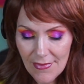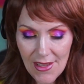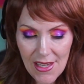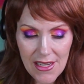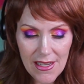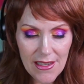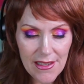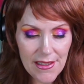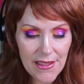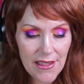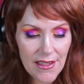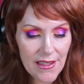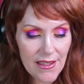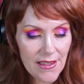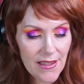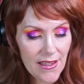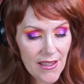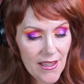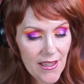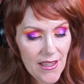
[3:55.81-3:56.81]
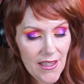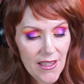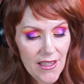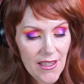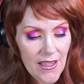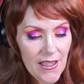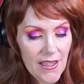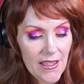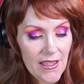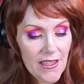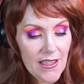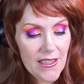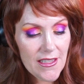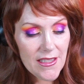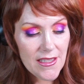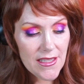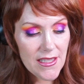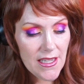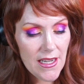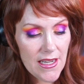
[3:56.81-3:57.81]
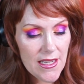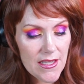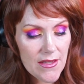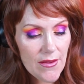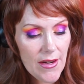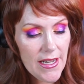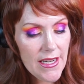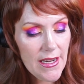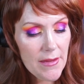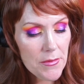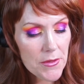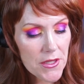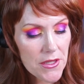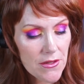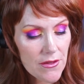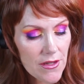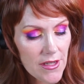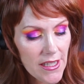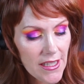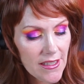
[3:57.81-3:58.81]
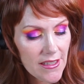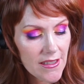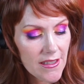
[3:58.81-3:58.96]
And today's the right opportunity.